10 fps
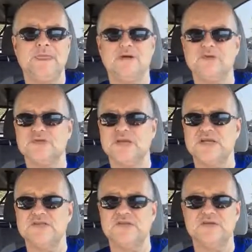the owner
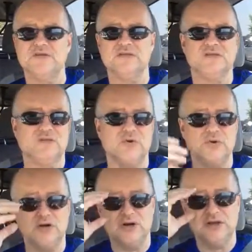says
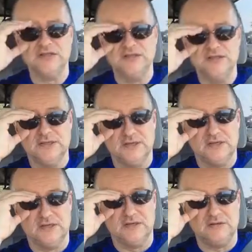going on,
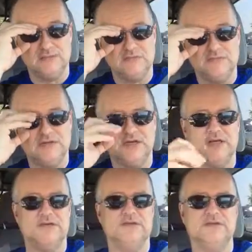
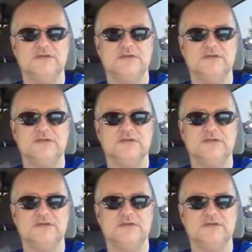and